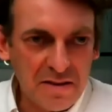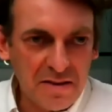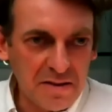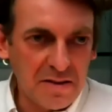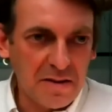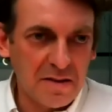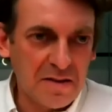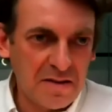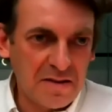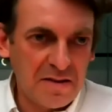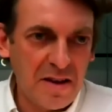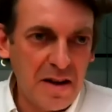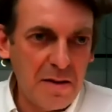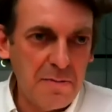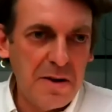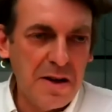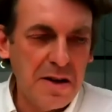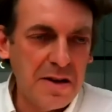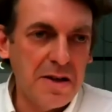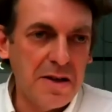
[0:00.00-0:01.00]
the
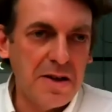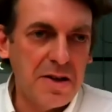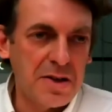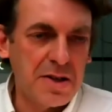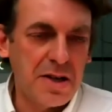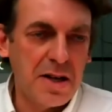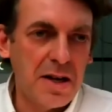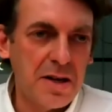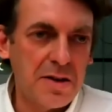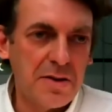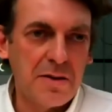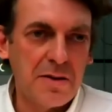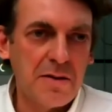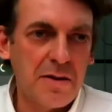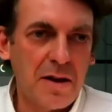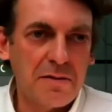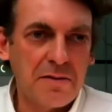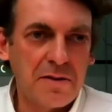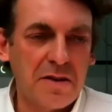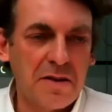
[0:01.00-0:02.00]
CBDC, to
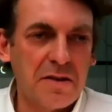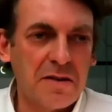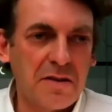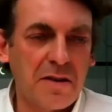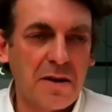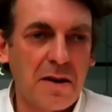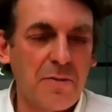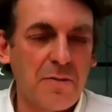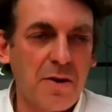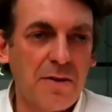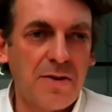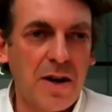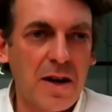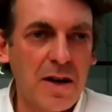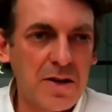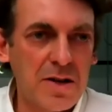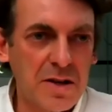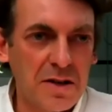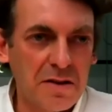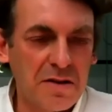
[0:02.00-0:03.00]
have these
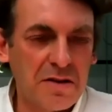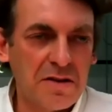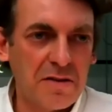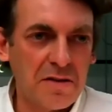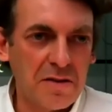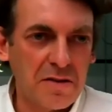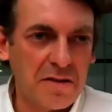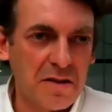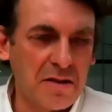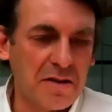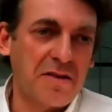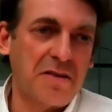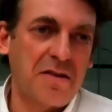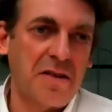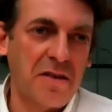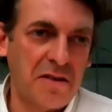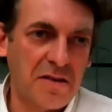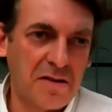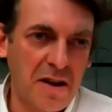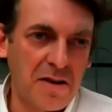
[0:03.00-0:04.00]
abbreviations, the
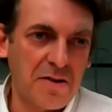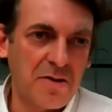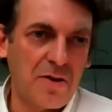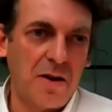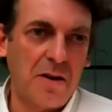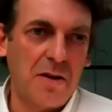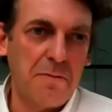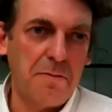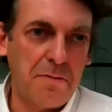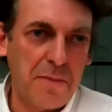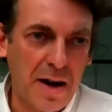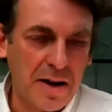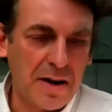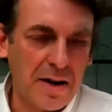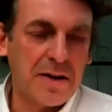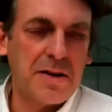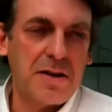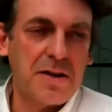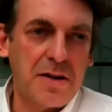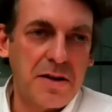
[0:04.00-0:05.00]
central bank
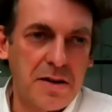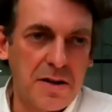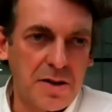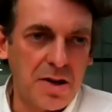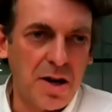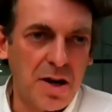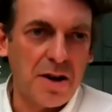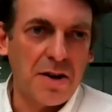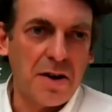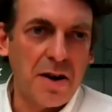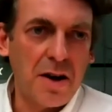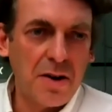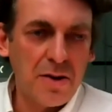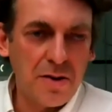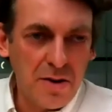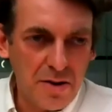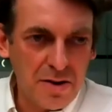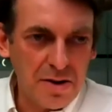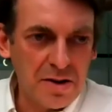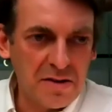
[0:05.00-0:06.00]
digital
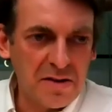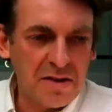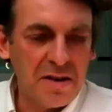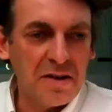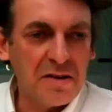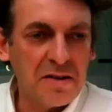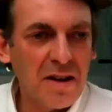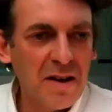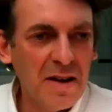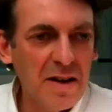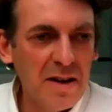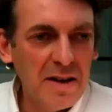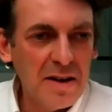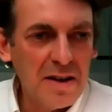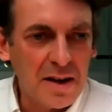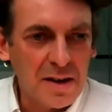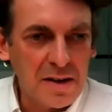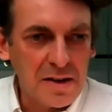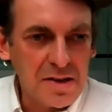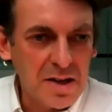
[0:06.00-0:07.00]
currencies.
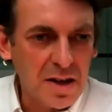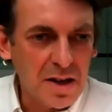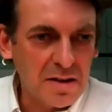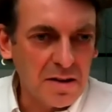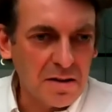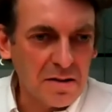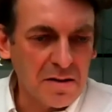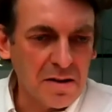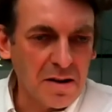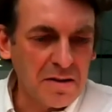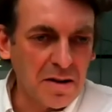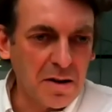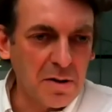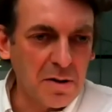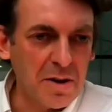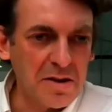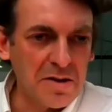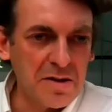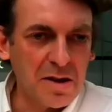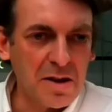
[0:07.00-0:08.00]
And I think there's another
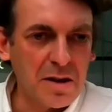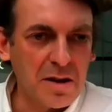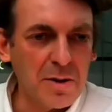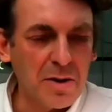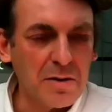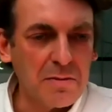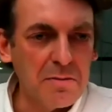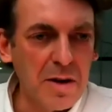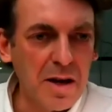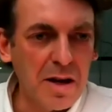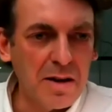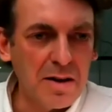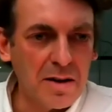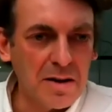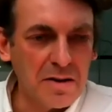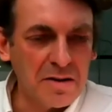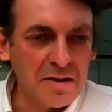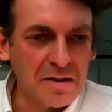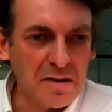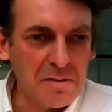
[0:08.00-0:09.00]
question about
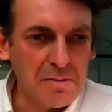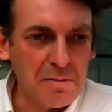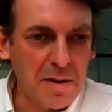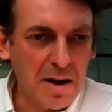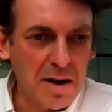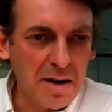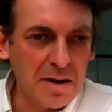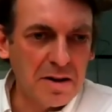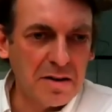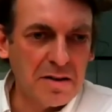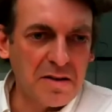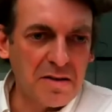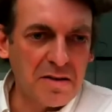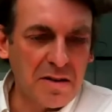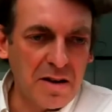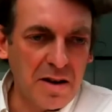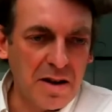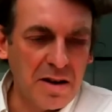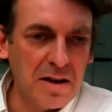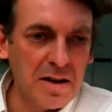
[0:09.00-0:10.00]
MiCA, its markets
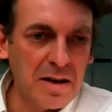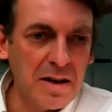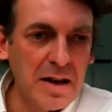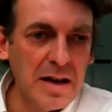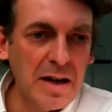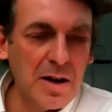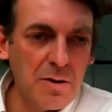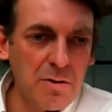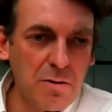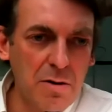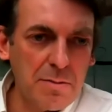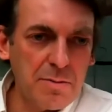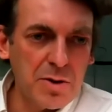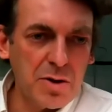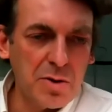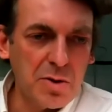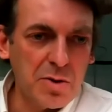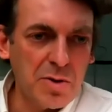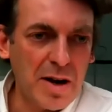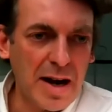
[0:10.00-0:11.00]
in
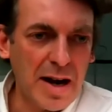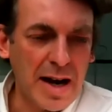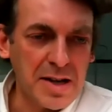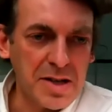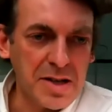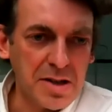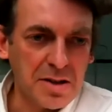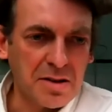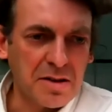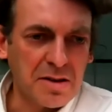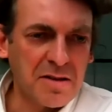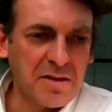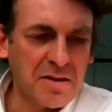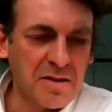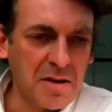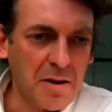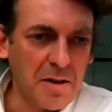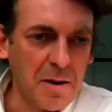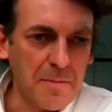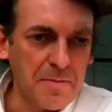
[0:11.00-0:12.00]
crypto assets
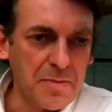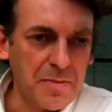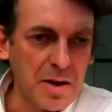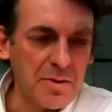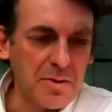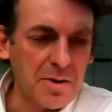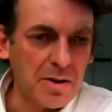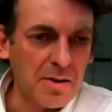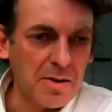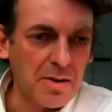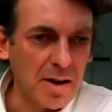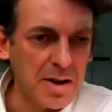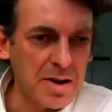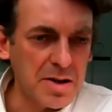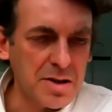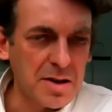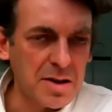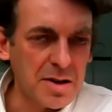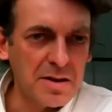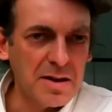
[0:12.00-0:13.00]

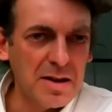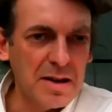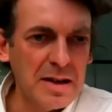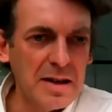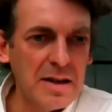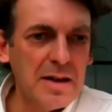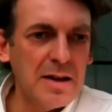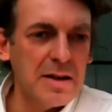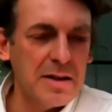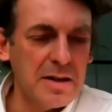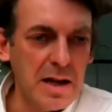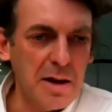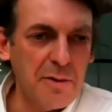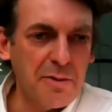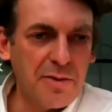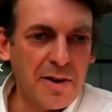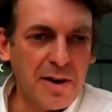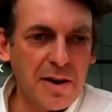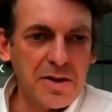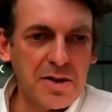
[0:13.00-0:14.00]
regulation.
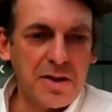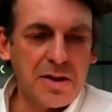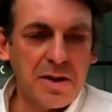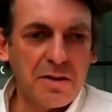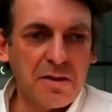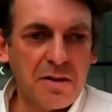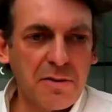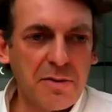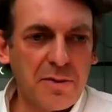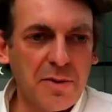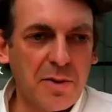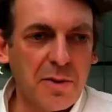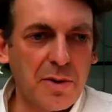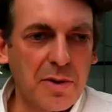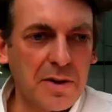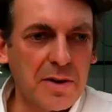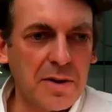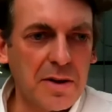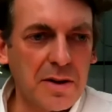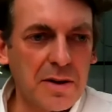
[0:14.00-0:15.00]
DeFi stands
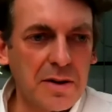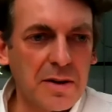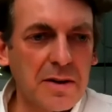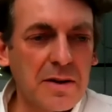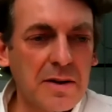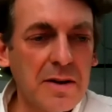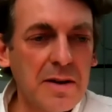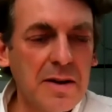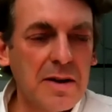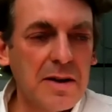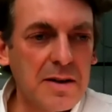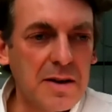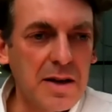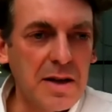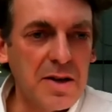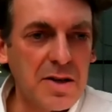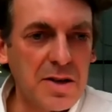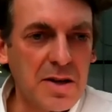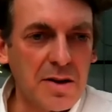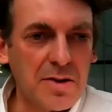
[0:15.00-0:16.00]
for
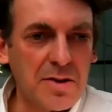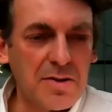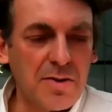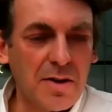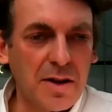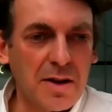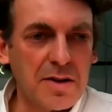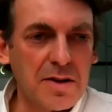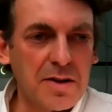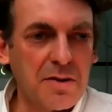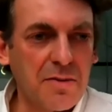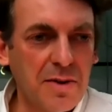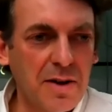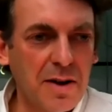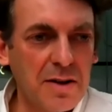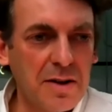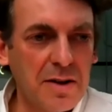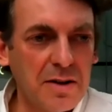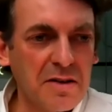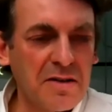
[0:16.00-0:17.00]
decentralized
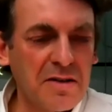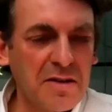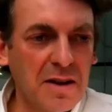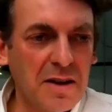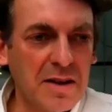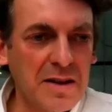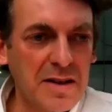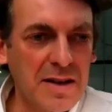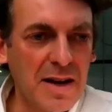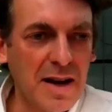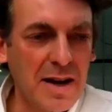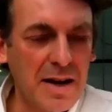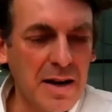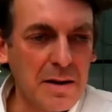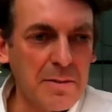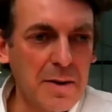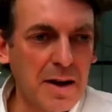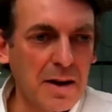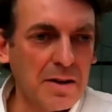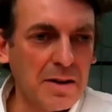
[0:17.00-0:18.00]
finance, and
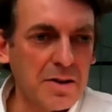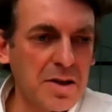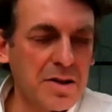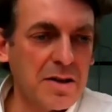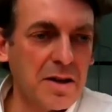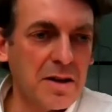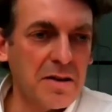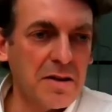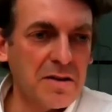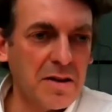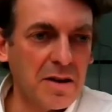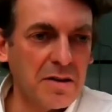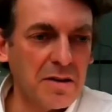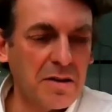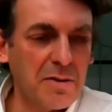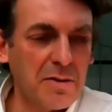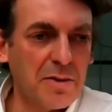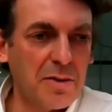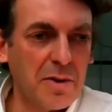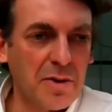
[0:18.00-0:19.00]
AML stands
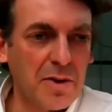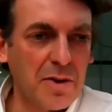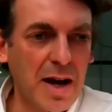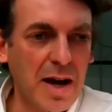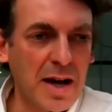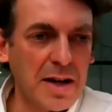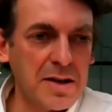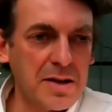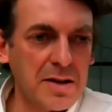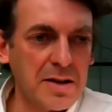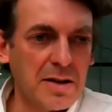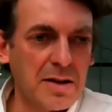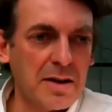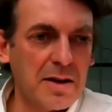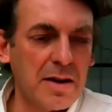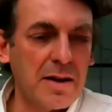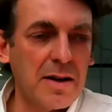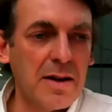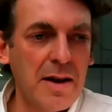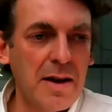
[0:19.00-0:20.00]
for
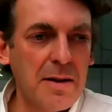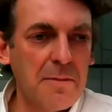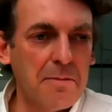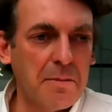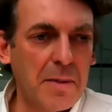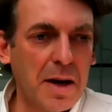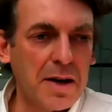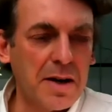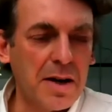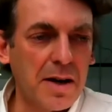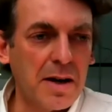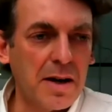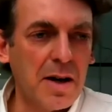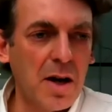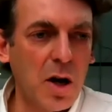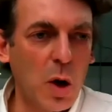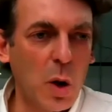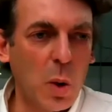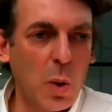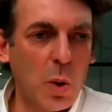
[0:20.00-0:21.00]
anti-money
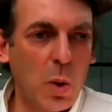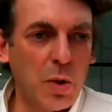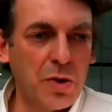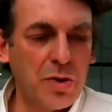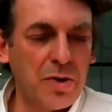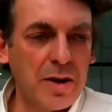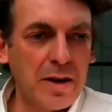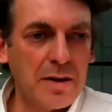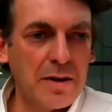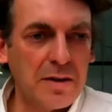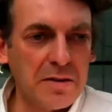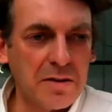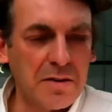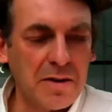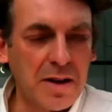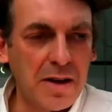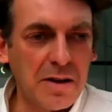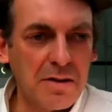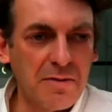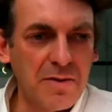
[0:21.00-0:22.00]
laundering, as
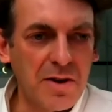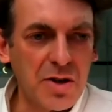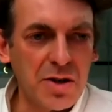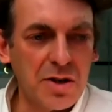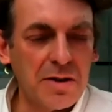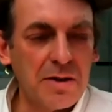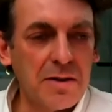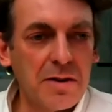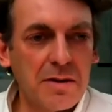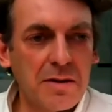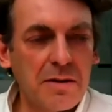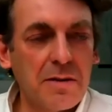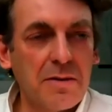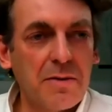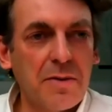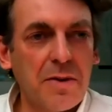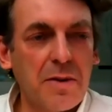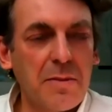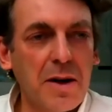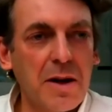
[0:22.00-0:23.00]
a
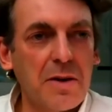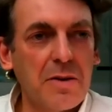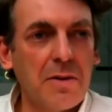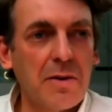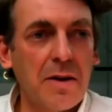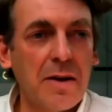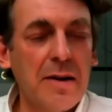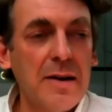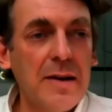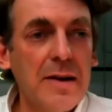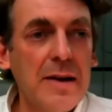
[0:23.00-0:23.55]
Geldwäschevermeidung.